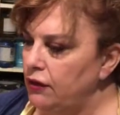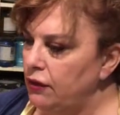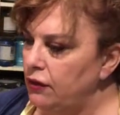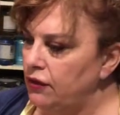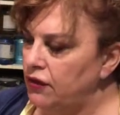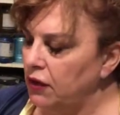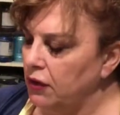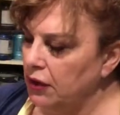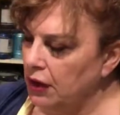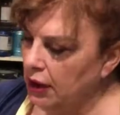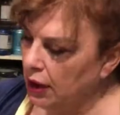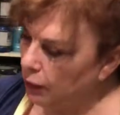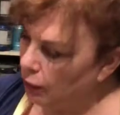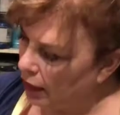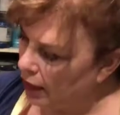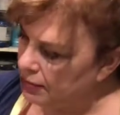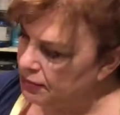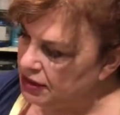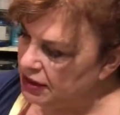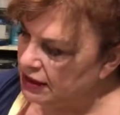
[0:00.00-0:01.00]
So then I
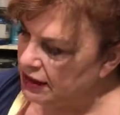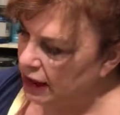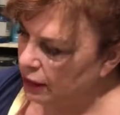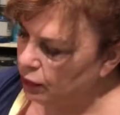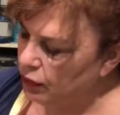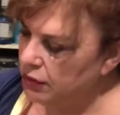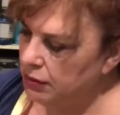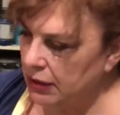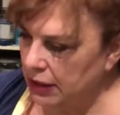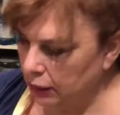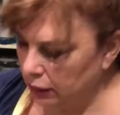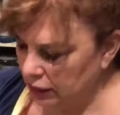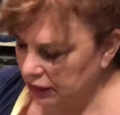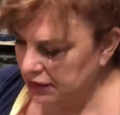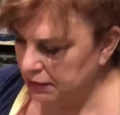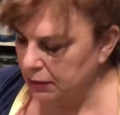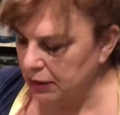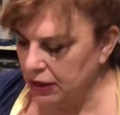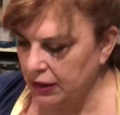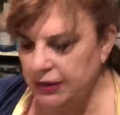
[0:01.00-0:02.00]
wiped it down with mineral
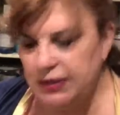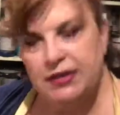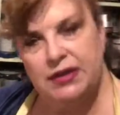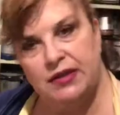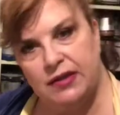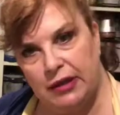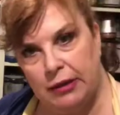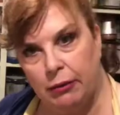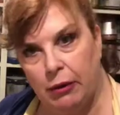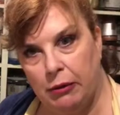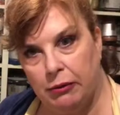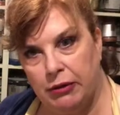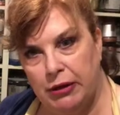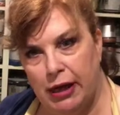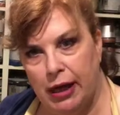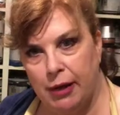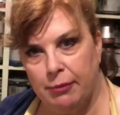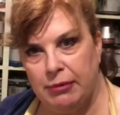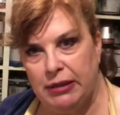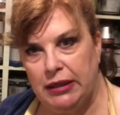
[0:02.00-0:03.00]
spirits to see what would
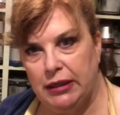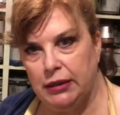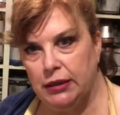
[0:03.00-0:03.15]
happen,